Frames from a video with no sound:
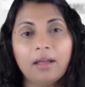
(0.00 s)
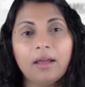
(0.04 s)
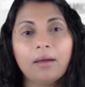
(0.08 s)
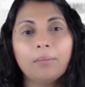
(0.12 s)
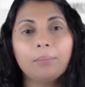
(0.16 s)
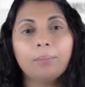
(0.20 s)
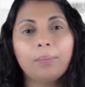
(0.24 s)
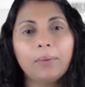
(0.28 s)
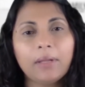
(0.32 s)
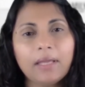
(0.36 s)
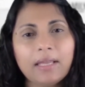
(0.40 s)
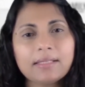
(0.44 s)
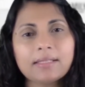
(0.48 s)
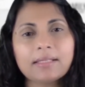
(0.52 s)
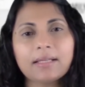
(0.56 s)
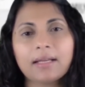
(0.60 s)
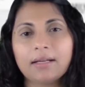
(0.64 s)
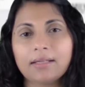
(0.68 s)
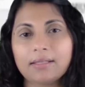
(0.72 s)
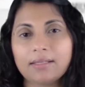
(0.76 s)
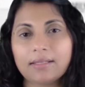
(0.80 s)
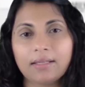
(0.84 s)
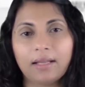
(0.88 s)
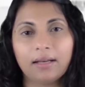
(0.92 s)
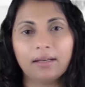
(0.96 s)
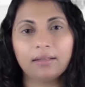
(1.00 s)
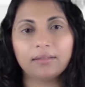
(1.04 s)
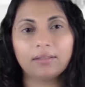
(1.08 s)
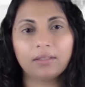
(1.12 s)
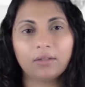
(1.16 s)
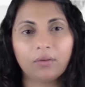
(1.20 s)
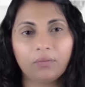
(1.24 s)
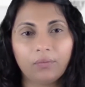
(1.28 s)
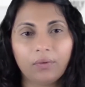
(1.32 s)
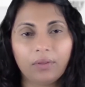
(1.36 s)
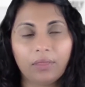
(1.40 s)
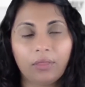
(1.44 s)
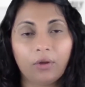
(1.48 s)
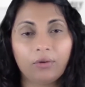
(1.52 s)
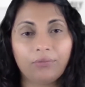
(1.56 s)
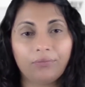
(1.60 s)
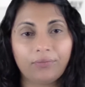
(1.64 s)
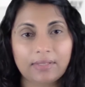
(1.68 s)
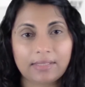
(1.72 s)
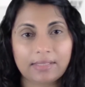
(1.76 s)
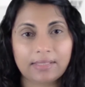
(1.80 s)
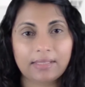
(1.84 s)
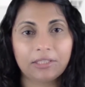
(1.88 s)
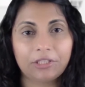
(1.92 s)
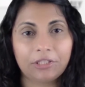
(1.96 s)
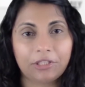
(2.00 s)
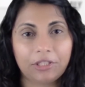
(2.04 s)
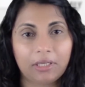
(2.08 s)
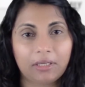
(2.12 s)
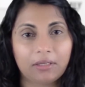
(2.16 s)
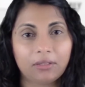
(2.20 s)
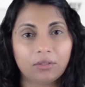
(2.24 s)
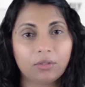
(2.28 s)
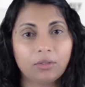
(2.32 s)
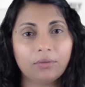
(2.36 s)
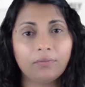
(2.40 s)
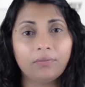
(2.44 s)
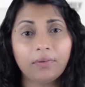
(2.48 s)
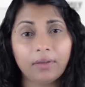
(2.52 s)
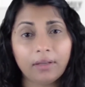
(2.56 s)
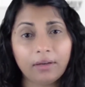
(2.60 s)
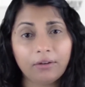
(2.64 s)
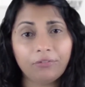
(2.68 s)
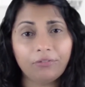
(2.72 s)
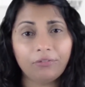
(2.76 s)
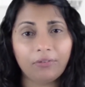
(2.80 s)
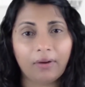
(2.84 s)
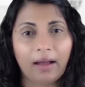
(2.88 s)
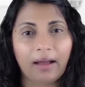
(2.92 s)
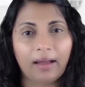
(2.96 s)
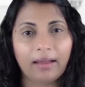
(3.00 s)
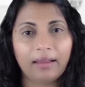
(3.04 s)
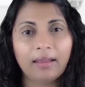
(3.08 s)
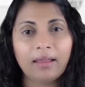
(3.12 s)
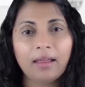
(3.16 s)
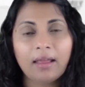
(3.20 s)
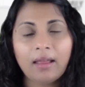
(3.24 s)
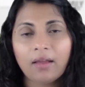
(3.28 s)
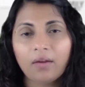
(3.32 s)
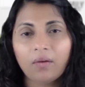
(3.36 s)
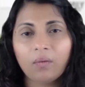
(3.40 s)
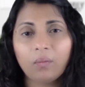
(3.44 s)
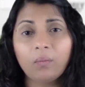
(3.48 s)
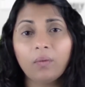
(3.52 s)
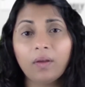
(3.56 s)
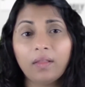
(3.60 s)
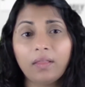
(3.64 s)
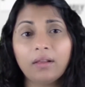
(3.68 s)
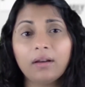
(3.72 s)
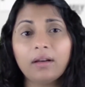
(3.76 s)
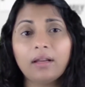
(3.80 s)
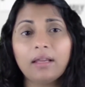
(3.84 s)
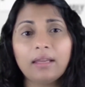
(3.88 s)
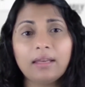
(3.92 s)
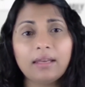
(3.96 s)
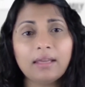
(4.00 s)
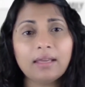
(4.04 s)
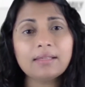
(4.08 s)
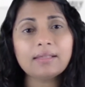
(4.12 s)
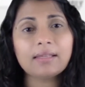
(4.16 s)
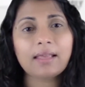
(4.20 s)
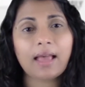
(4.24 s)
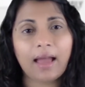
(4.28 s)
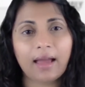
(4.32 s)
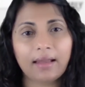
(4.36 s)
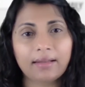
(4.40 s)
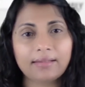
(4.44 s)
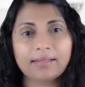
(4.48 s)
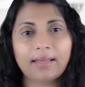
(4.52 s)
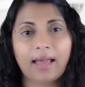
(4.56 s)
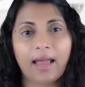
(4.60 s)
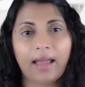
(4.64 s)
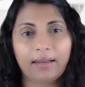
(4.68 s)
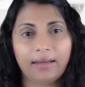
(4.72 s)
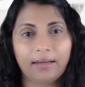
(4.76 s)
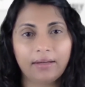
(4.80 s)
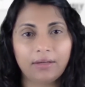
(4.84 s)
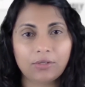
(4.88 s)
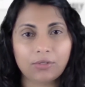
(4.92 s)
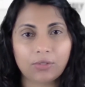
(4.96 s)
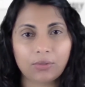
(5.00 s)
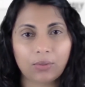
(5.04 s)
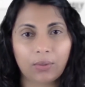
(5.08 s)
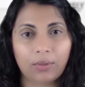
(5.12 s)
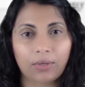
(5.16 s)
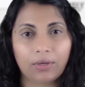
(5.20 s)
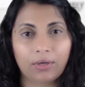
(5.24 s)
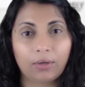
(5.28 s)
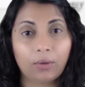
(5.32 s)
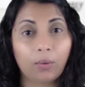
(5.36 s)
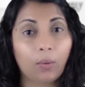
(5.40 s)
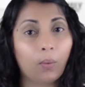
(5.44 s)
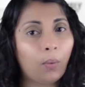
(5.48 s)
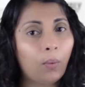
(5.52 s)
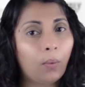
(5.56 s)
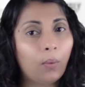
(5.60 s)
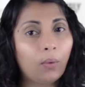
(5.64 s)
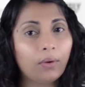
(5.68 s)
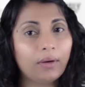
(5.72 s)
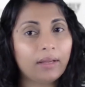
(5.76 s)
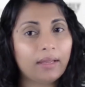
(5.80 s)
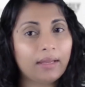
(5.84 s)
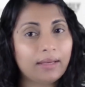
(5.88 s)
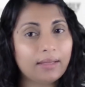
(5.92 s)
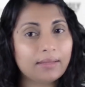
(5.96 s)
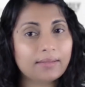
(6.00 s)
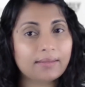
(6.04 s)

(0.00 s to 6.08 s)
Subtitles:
please consult with your physician to verify whether it is anxiety disorder or it is